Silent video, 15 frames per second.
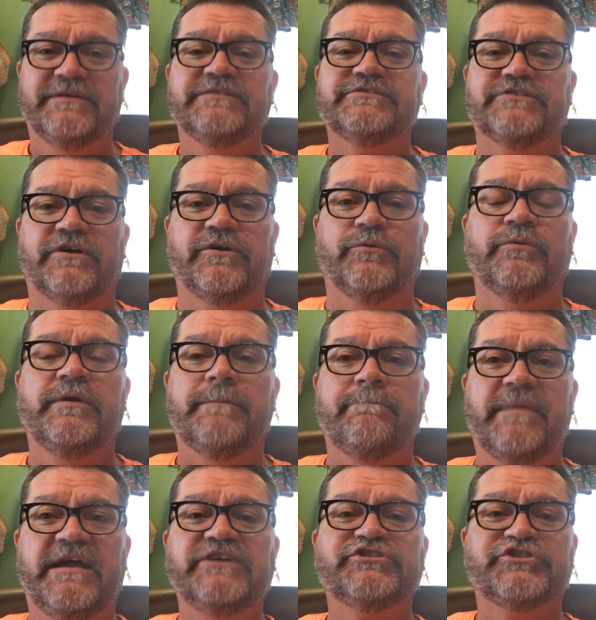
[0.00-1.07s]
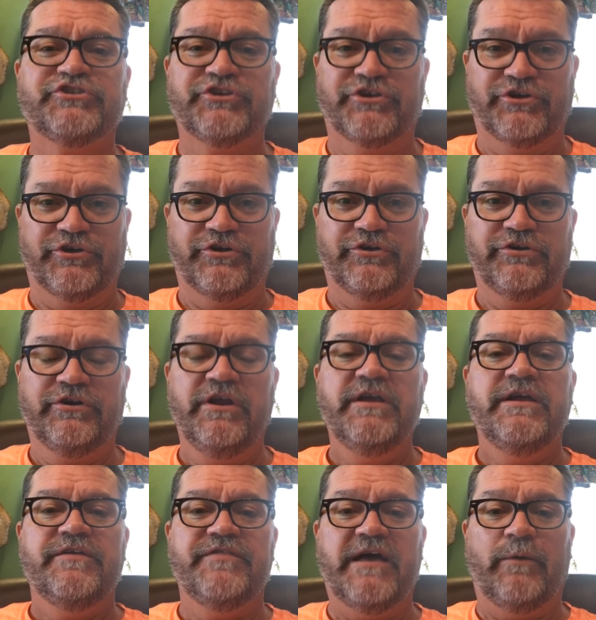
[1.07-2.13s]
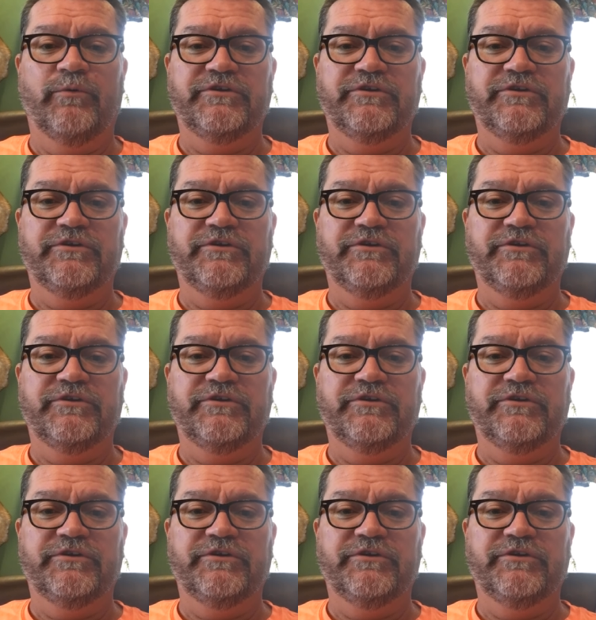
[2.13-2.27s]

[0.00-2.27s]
So make sure that